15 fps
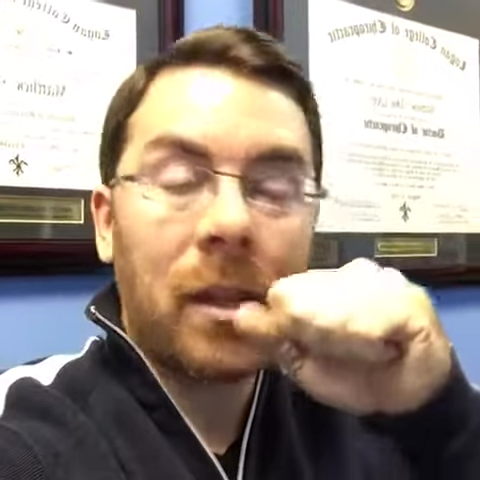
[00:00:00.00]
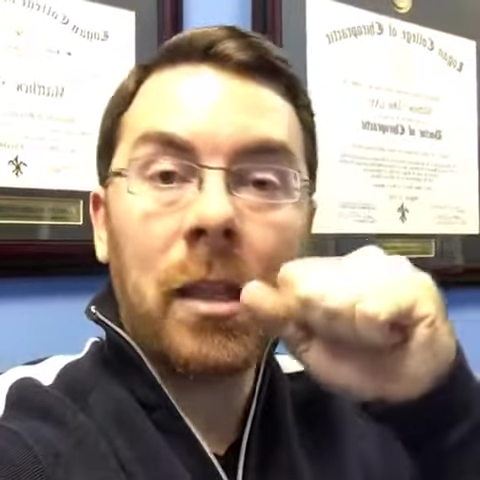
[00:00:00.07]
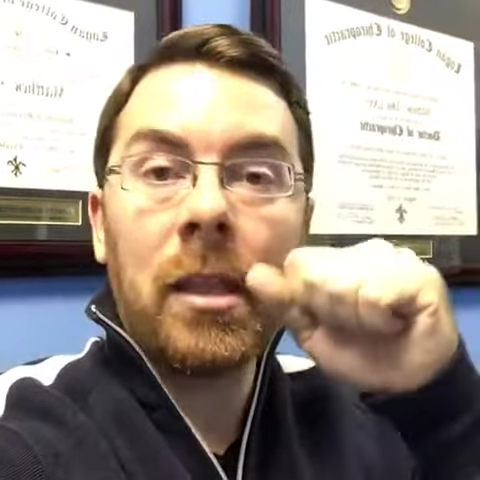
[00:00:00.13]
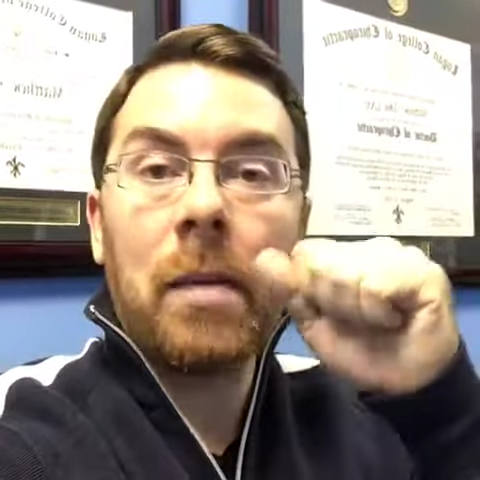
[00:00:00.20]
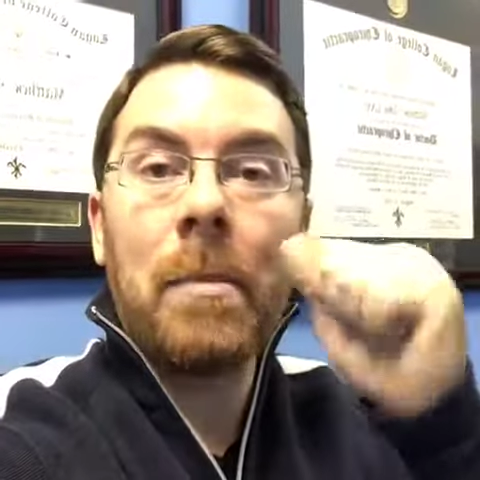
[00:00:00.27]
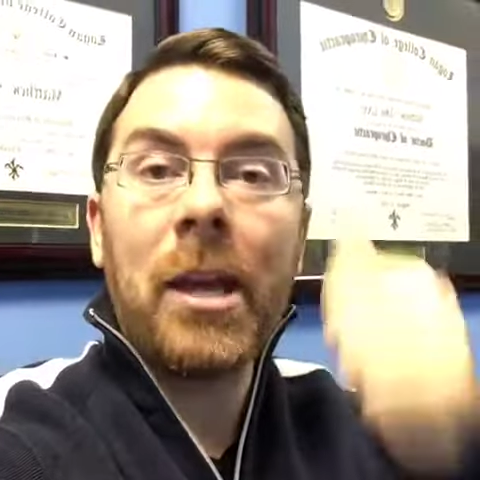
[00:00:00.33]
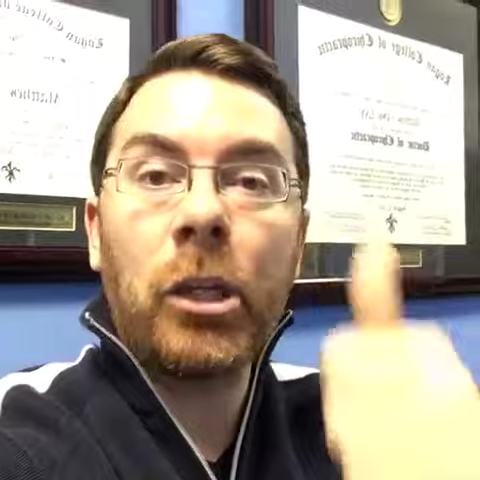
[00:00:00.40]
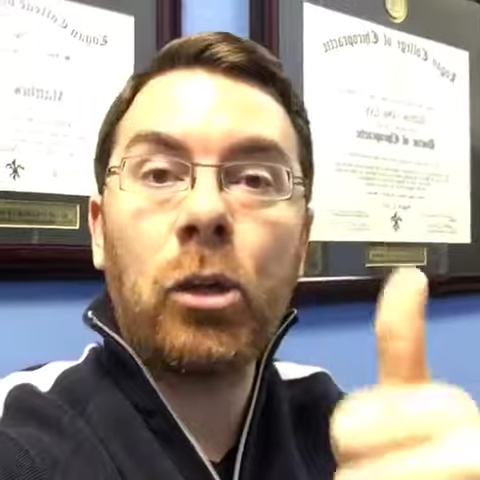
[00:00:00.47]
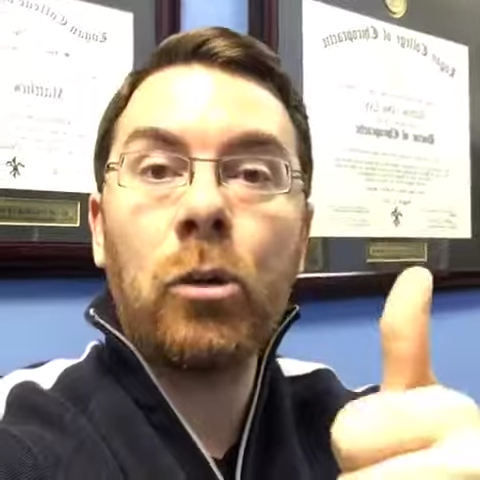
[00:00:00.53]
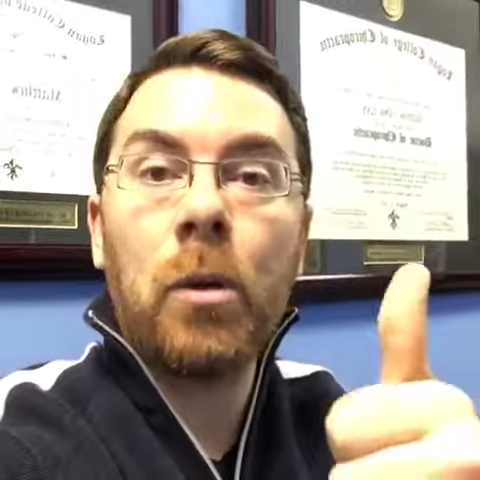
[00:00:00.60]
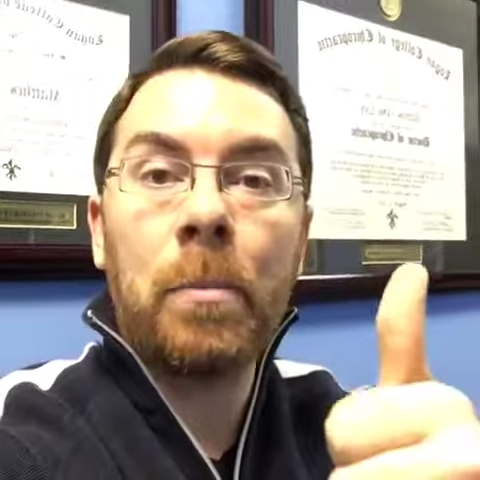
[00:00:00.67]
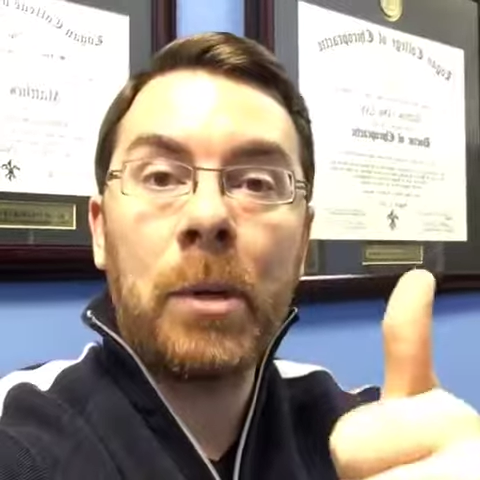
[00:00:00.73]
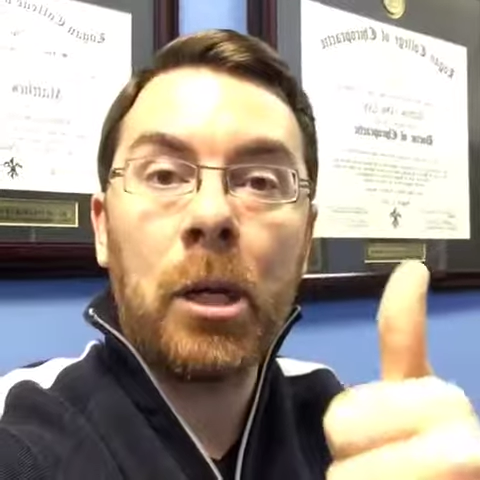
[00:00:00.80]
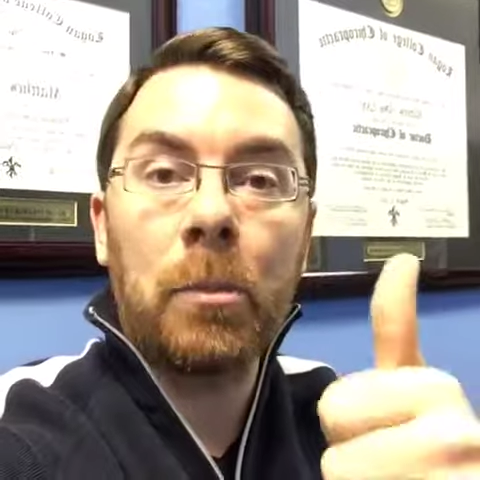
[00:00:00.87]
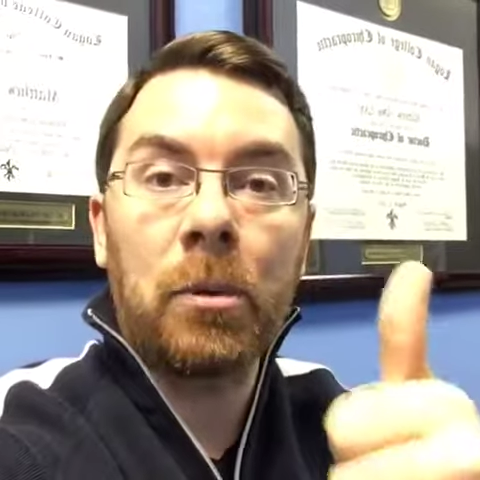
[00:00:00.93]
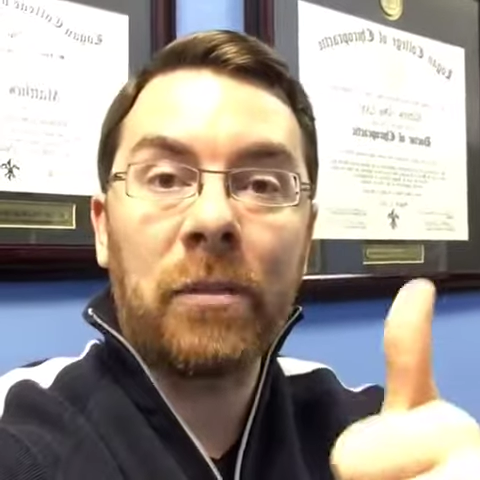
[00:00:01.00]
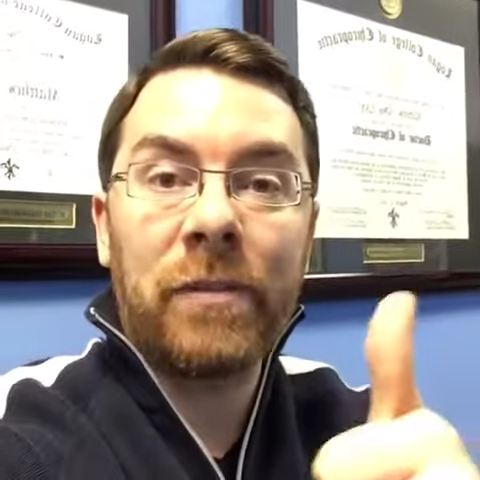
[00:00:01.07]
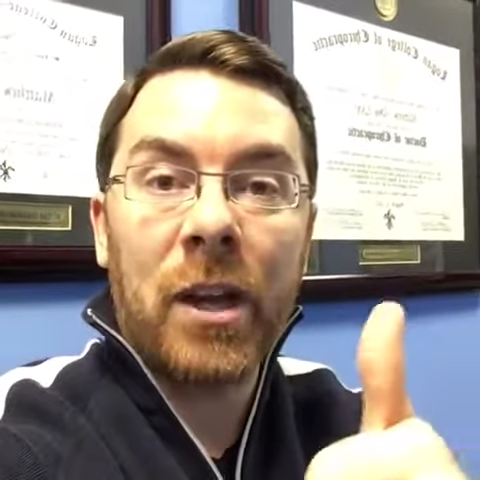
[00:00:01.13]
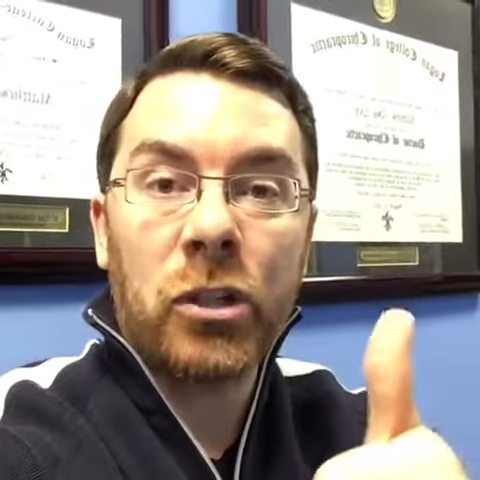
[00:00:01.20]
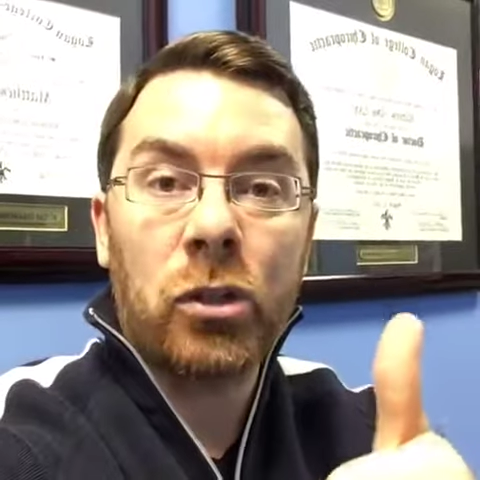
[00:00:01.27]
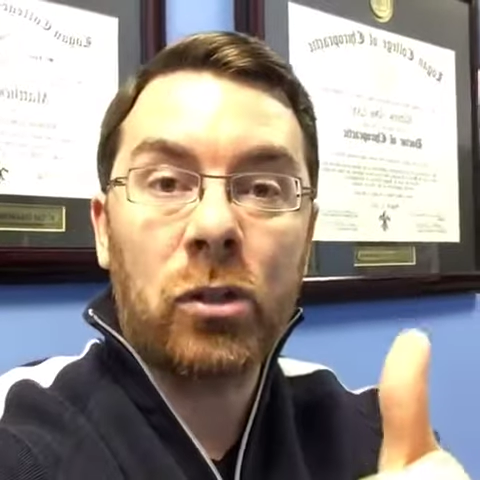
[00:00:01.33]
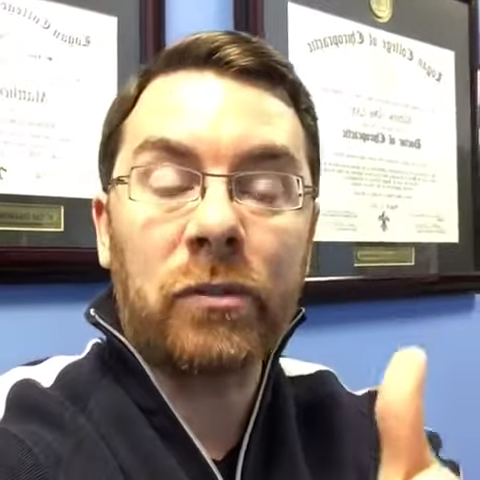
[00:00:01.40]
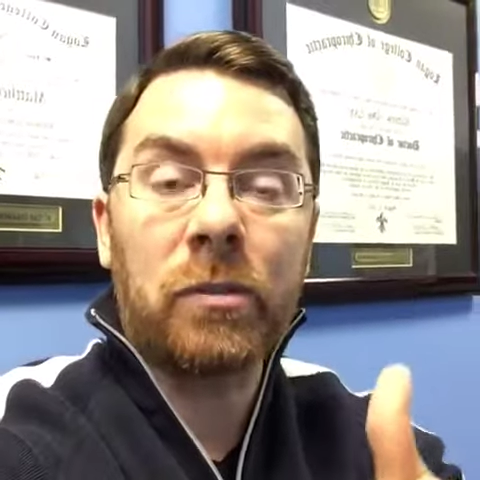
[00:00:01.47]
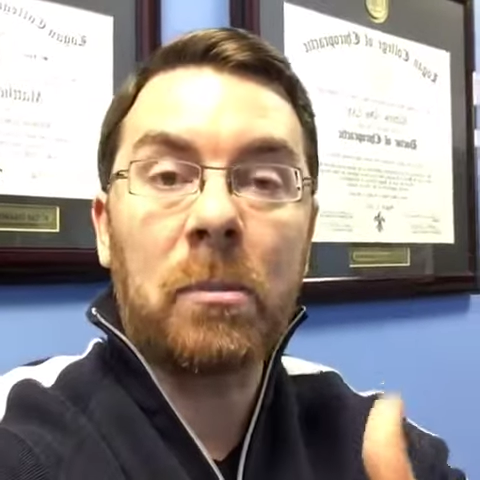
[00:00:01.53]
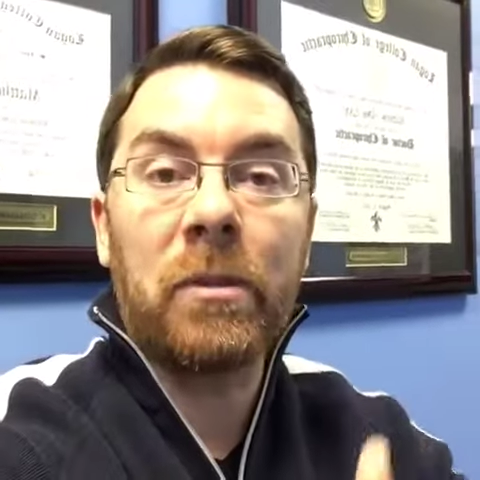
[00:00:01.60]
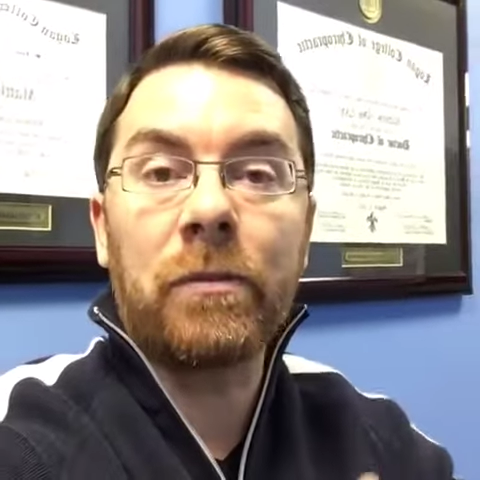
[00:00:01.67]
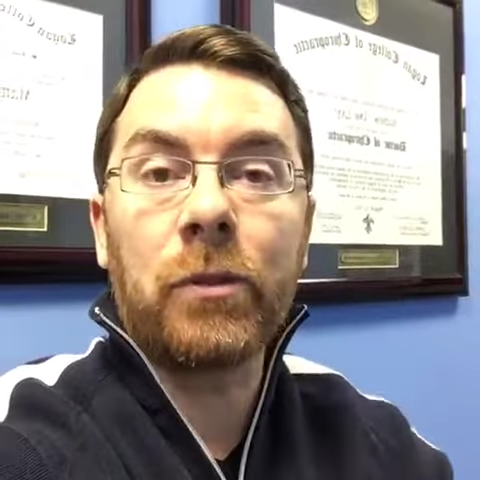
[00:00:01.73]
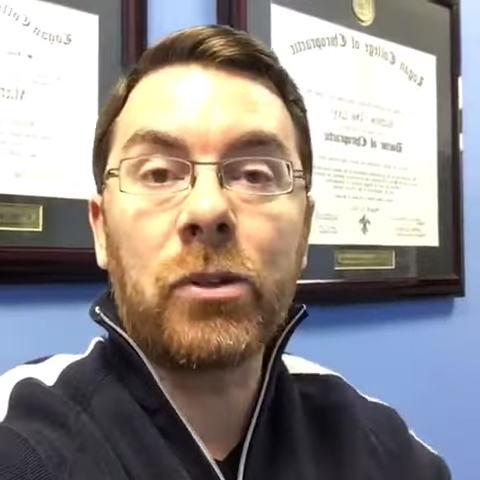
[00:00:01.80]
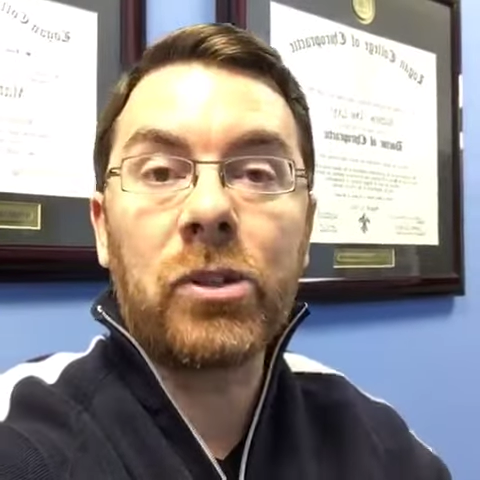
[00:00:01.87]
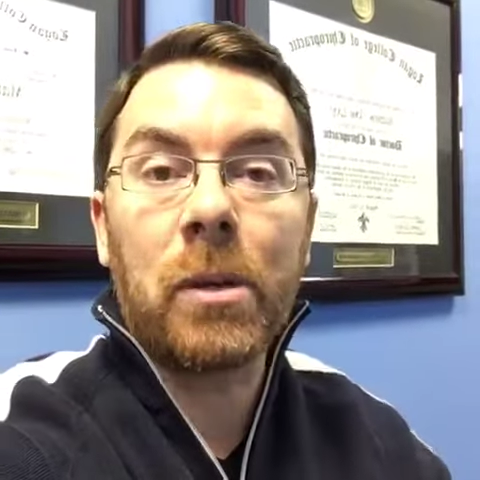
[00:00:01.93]
they make you appear professional from a
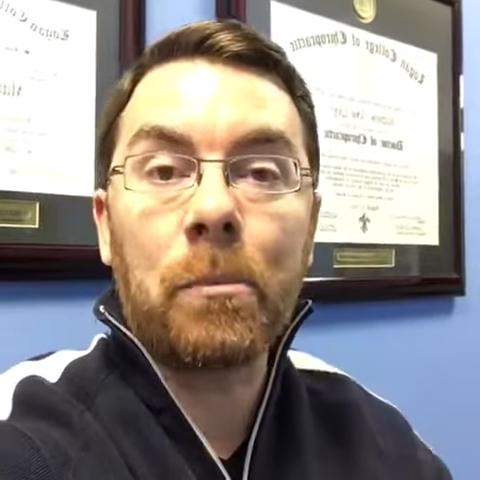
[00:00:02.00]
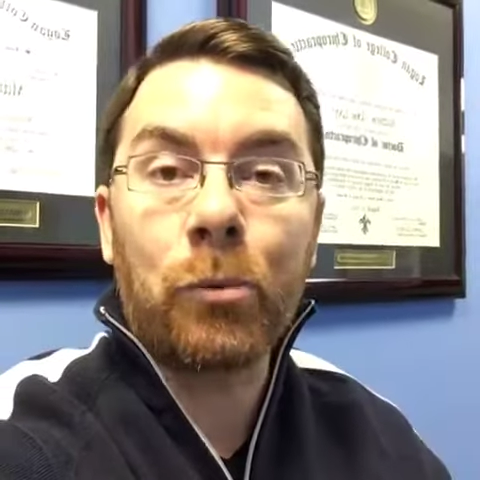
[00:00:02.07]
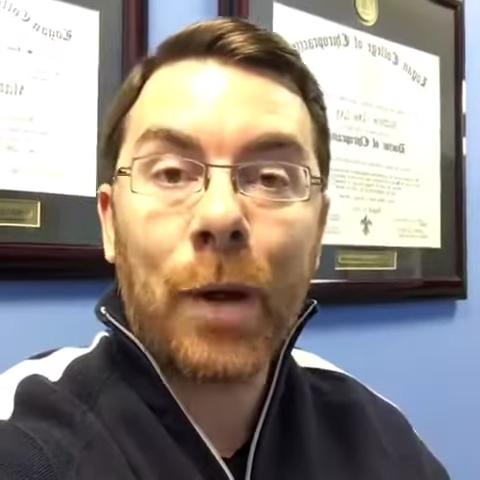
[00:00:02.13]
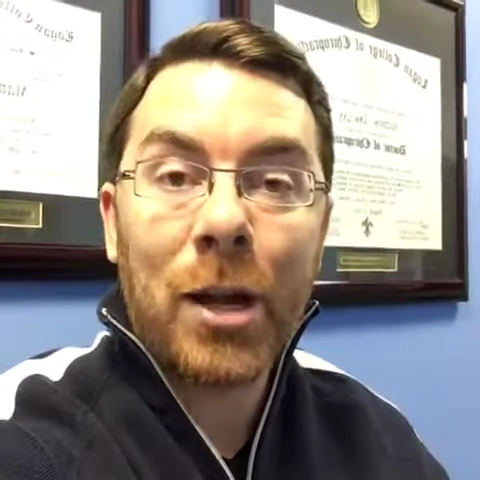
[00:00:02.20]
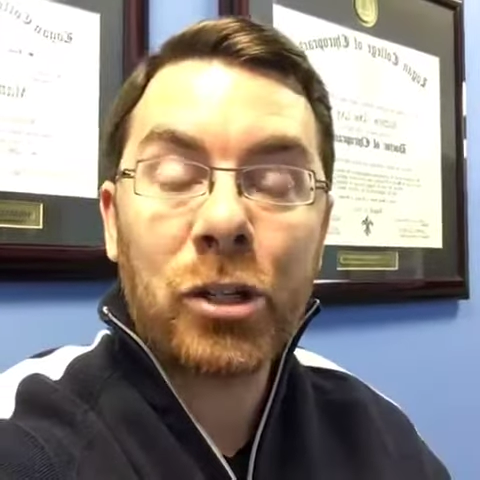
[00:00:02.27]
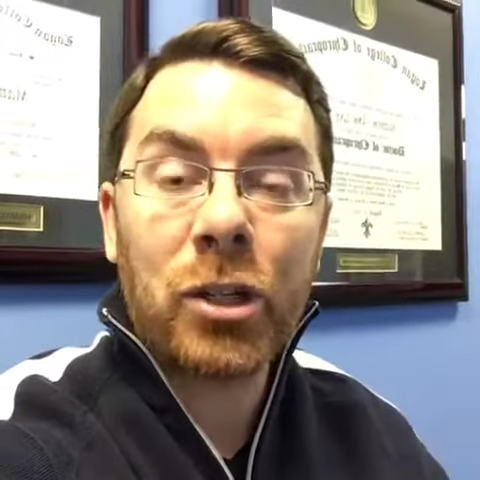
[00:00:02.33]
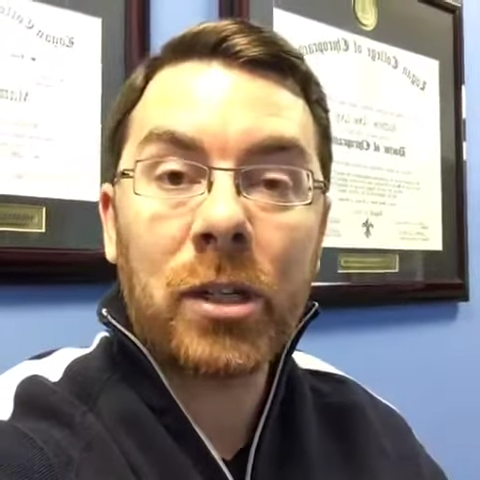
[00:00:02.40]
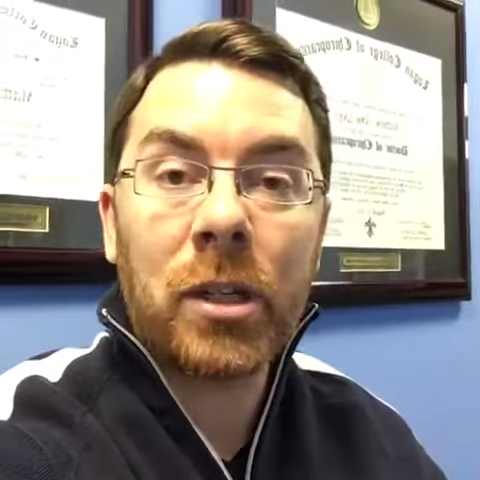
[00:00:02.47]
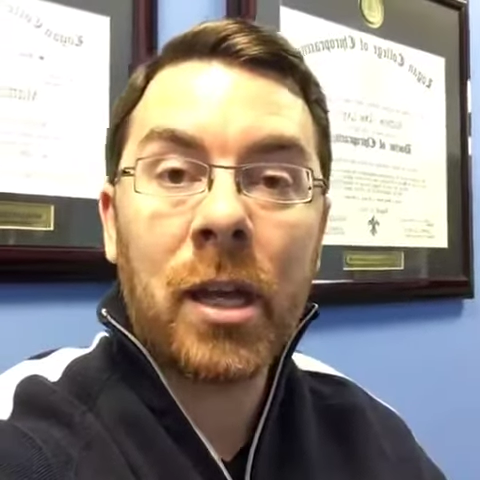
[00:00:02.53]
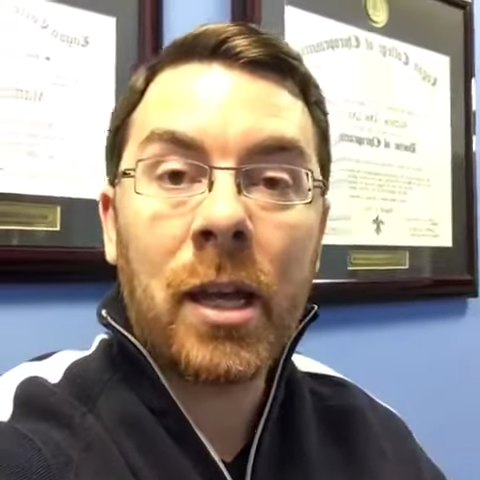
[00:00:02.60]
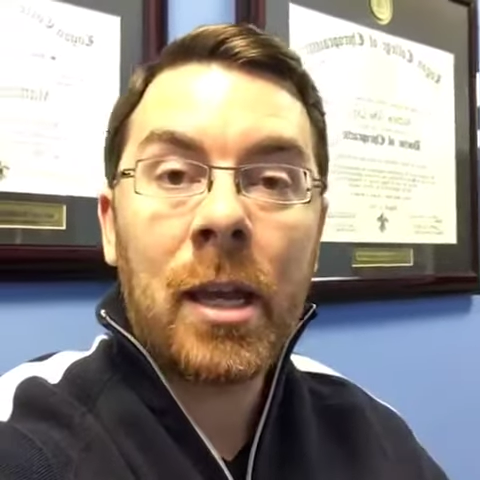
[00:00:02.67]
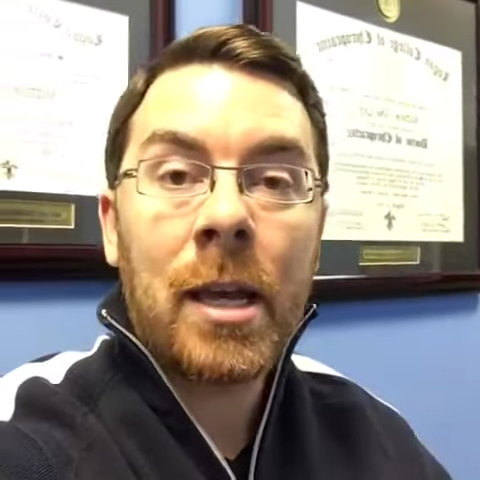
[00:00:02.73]
first impression.